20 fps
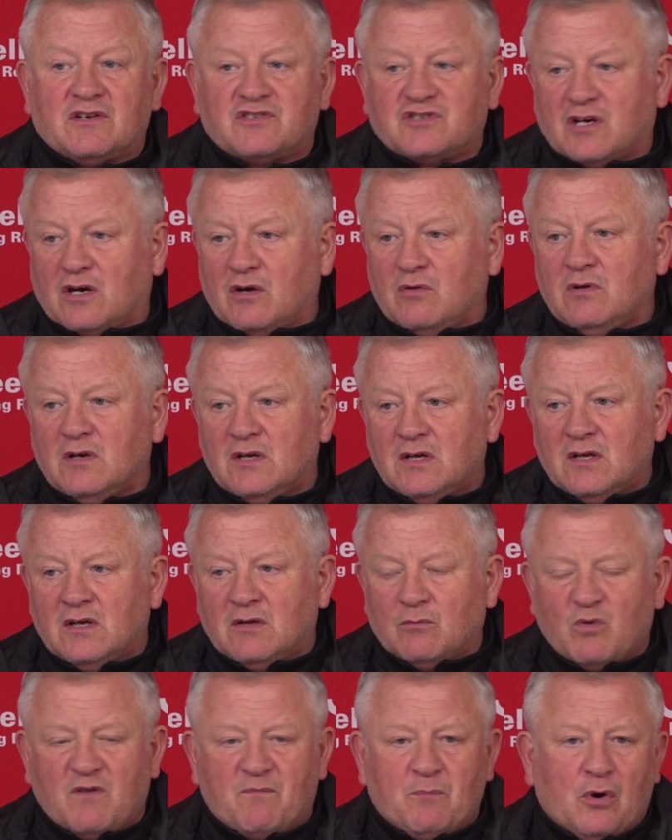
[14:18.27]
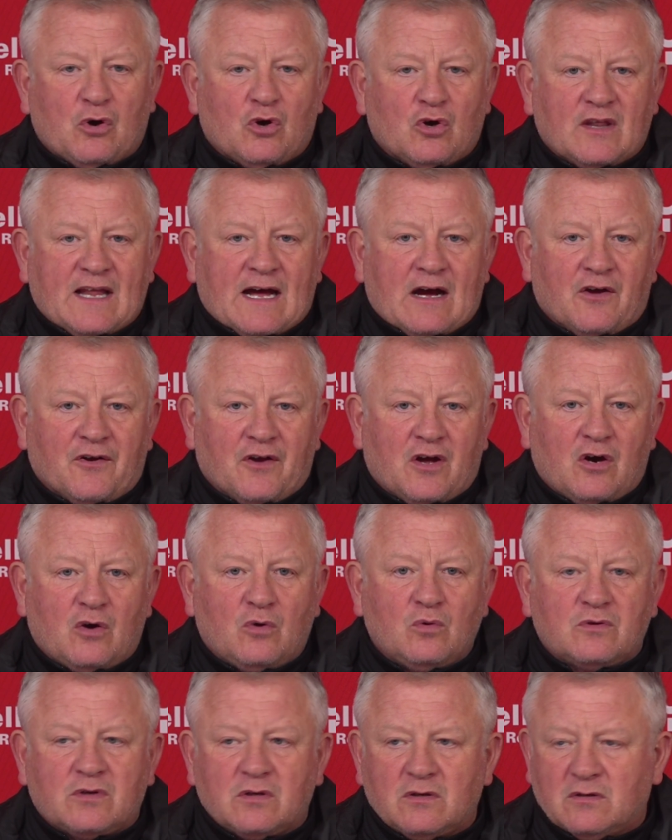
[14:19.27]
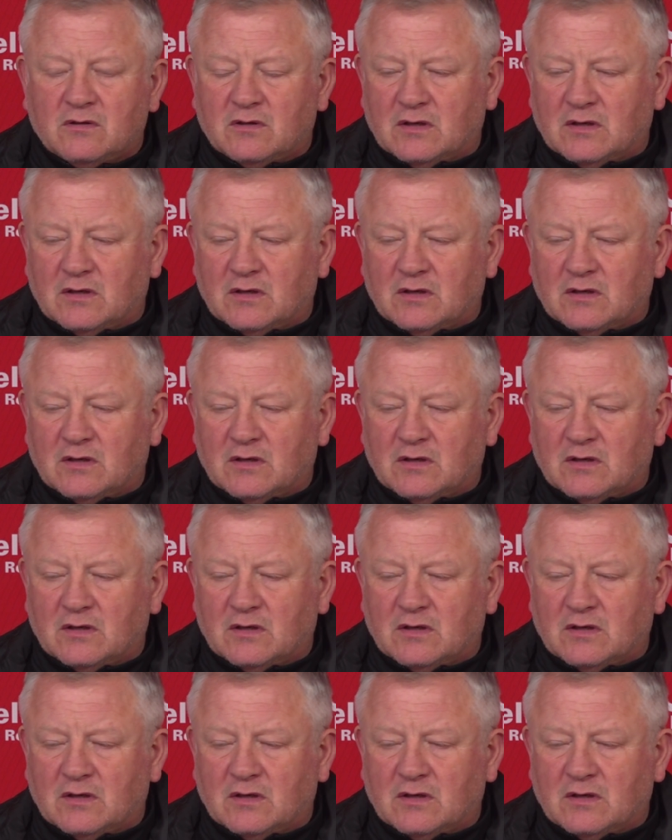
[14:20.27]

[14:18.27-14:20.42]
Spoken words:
So we've put all that on hold.